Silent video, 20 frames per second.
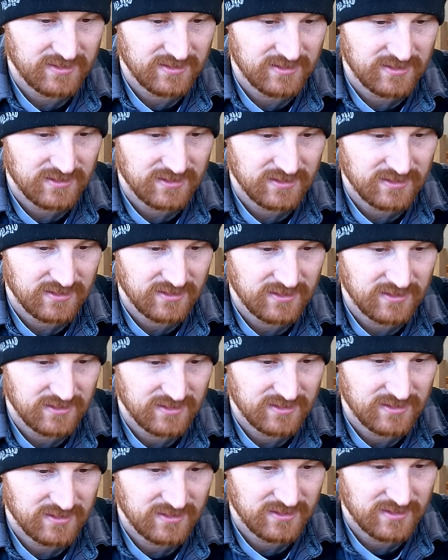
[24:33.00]

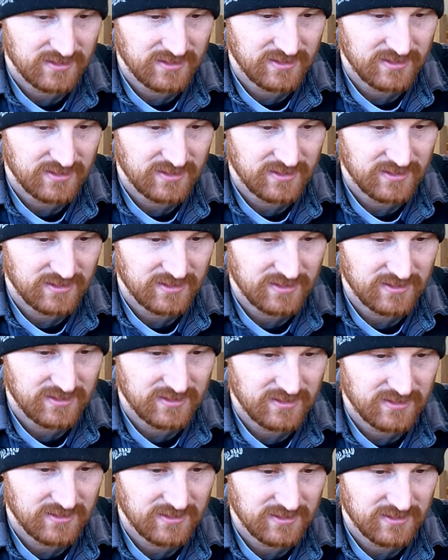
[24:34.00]

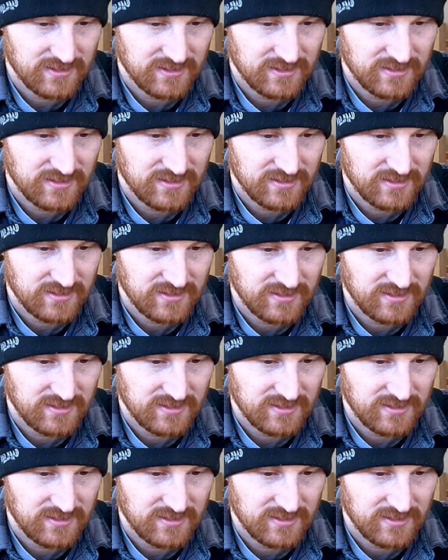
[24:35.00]
(no one is talking)